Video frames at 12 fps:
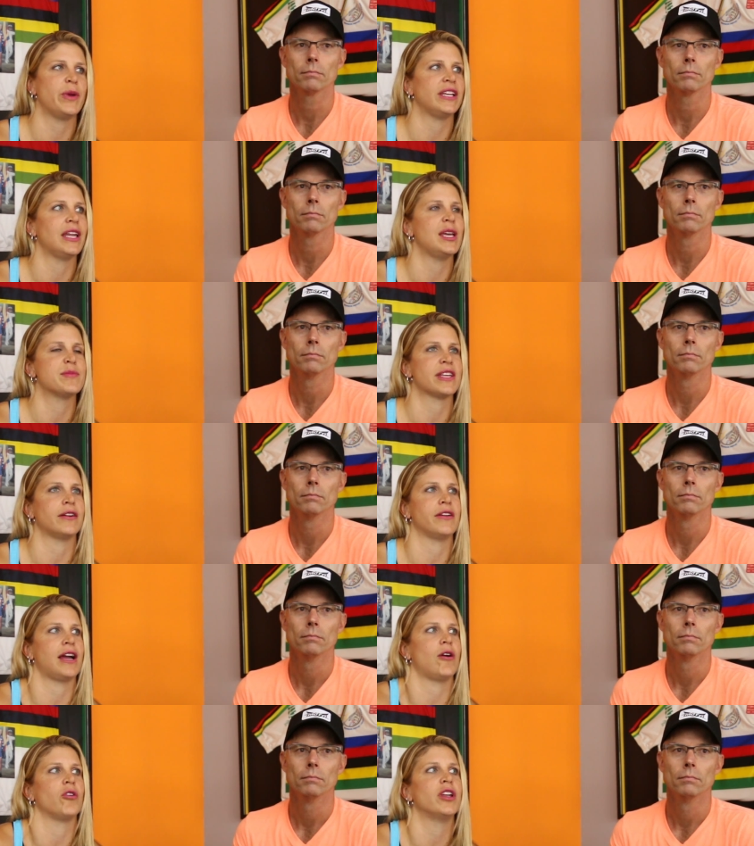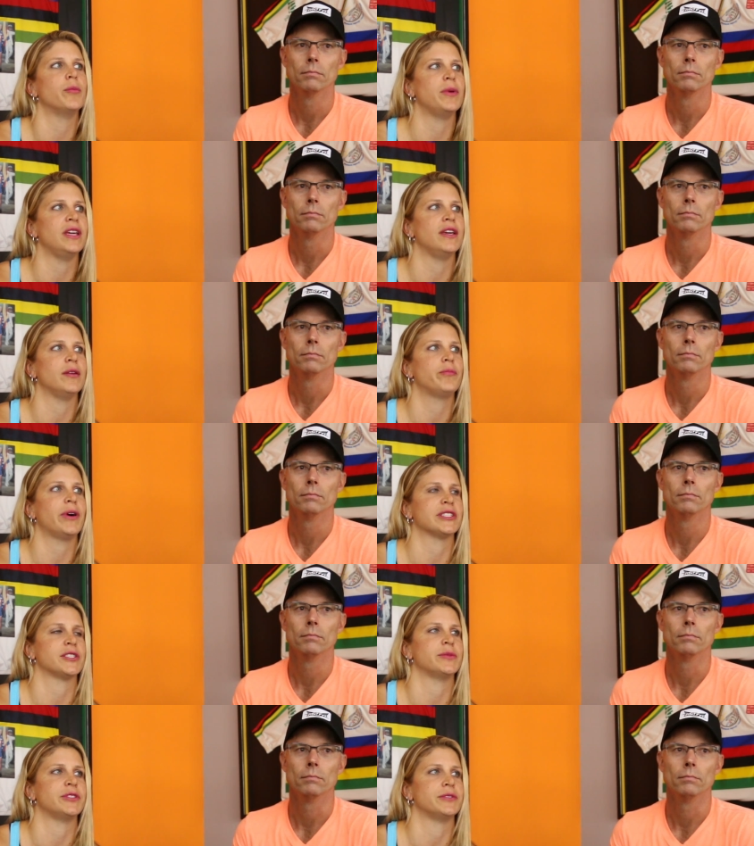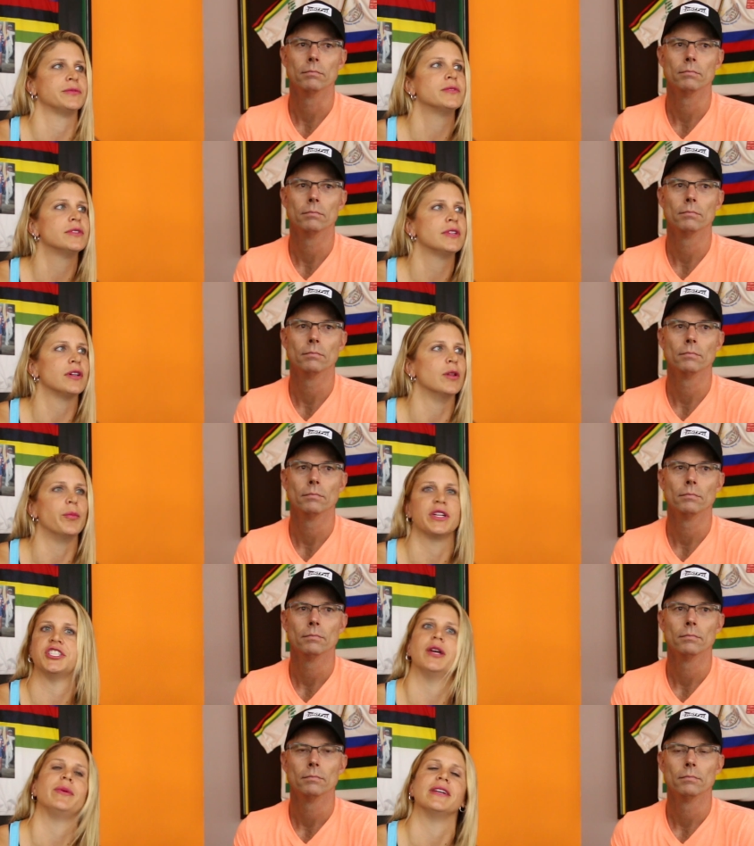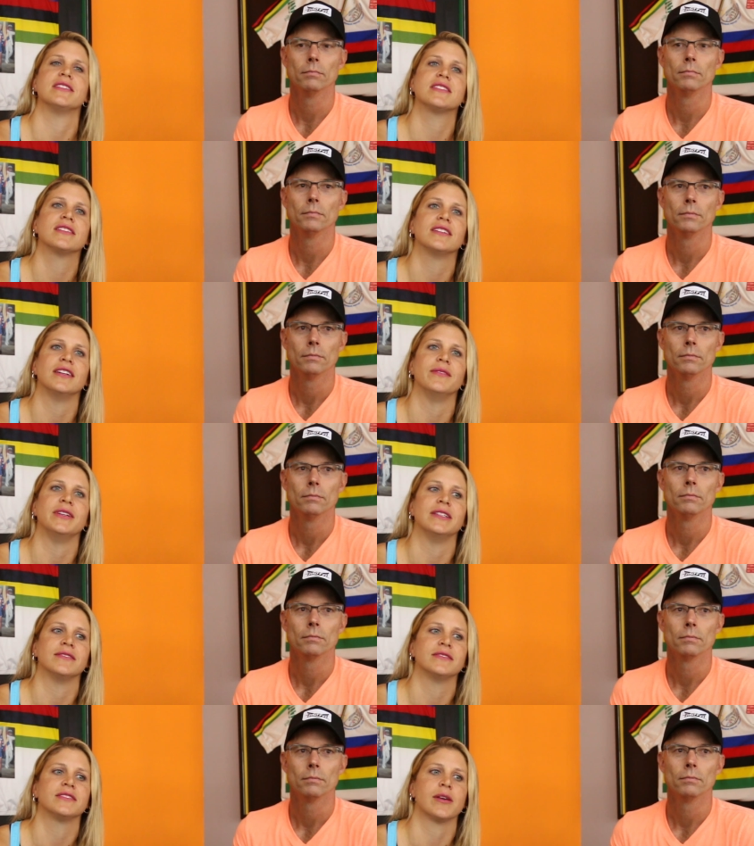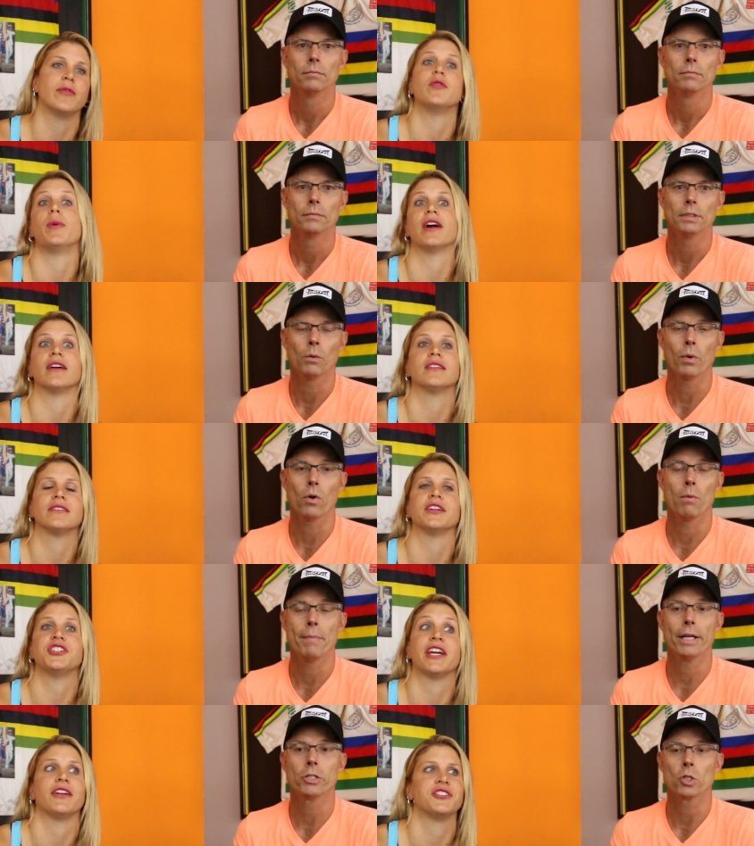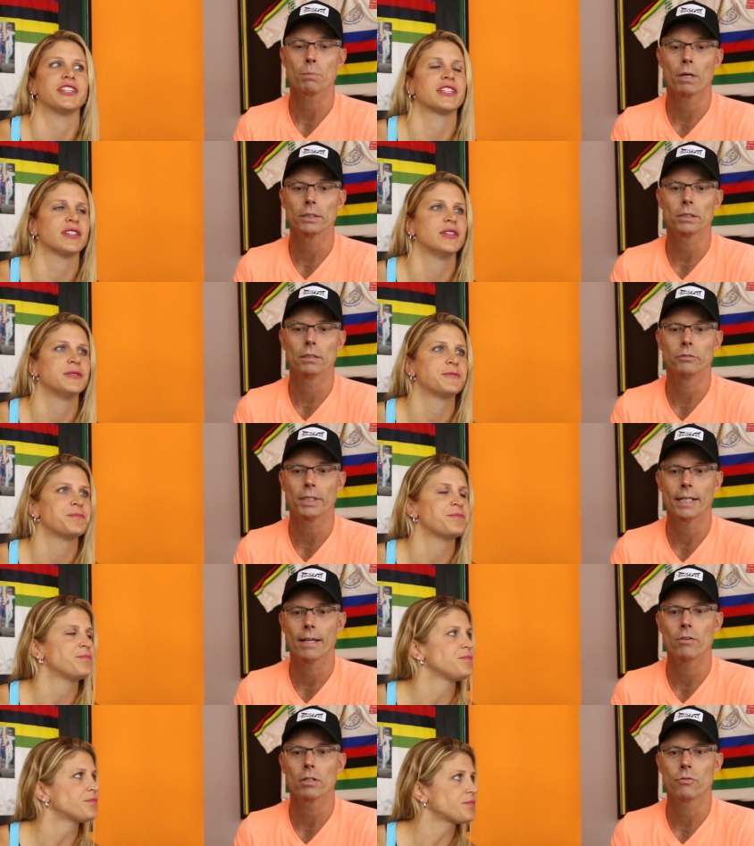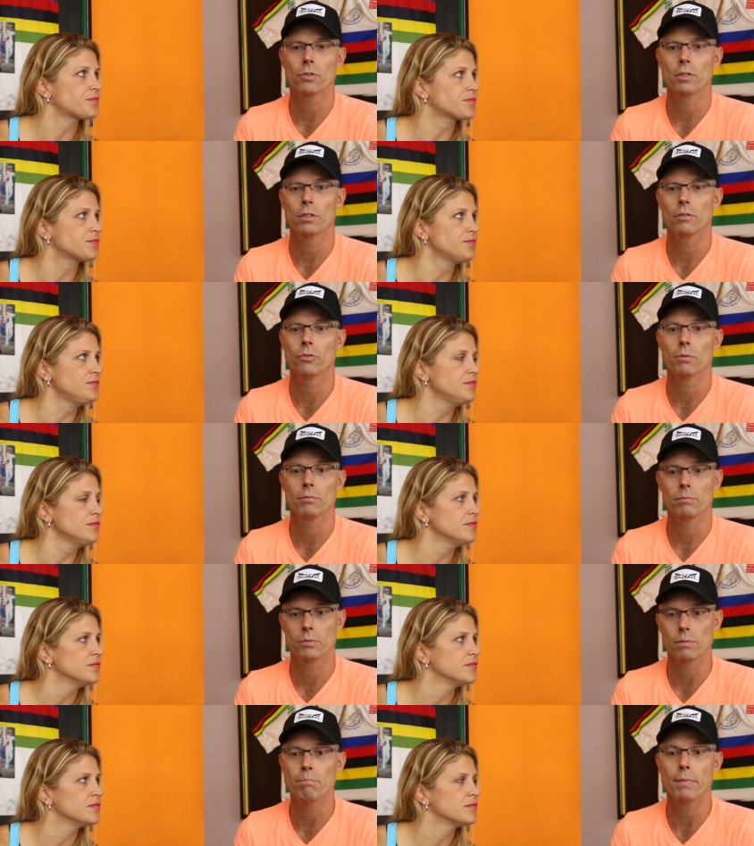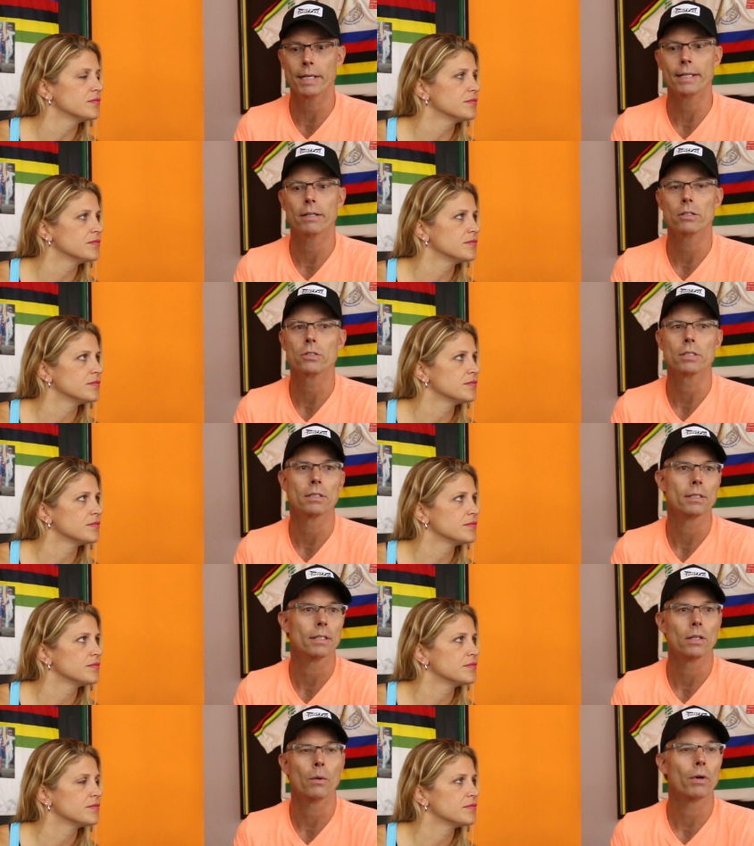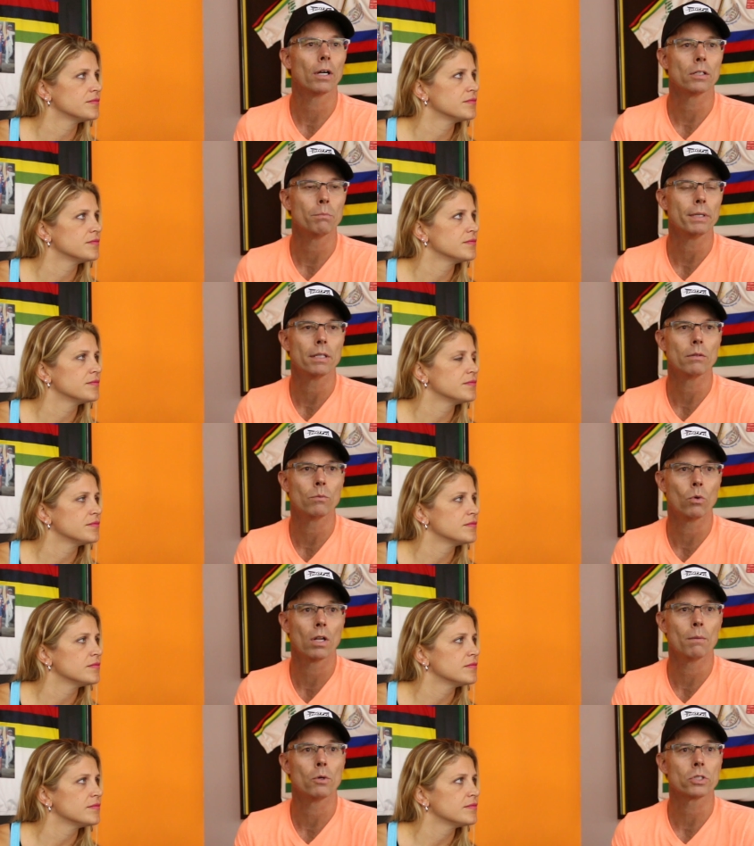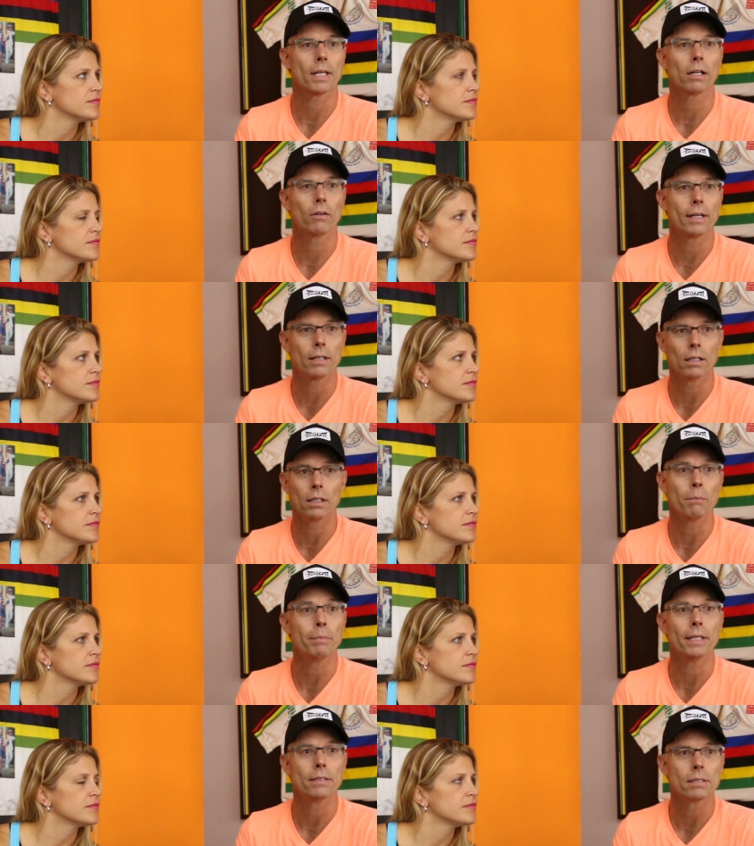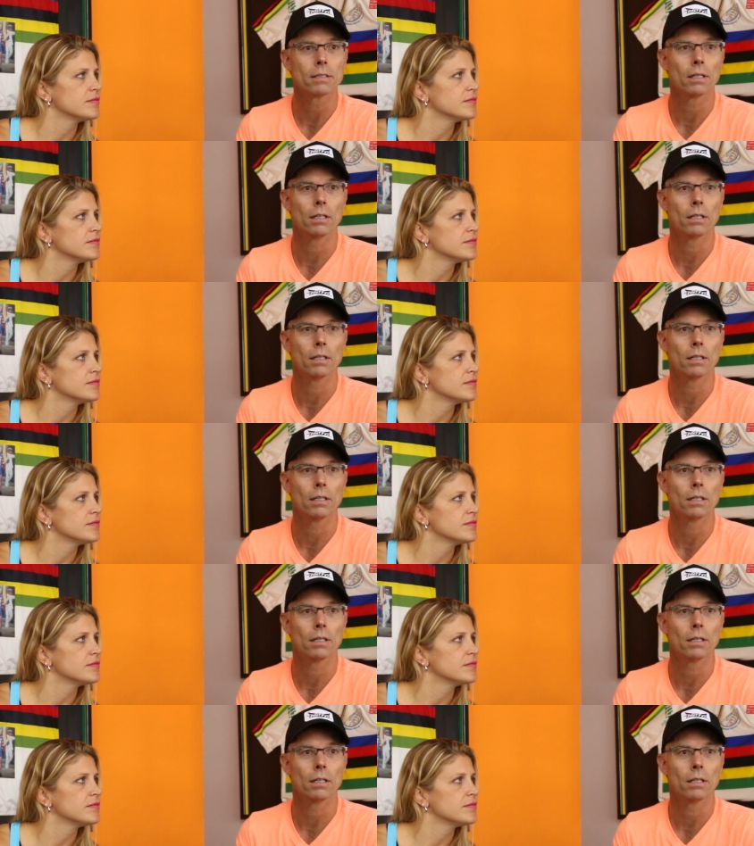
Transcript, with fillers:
Speaker 1: big names that are now going to be possible Olympic champions. I mean, some of them
Speaker 2: are. Yeah, we were like a major sponsor of Chad Hedrick for many years, and you know, he went on to be one of the most decorated Olympians,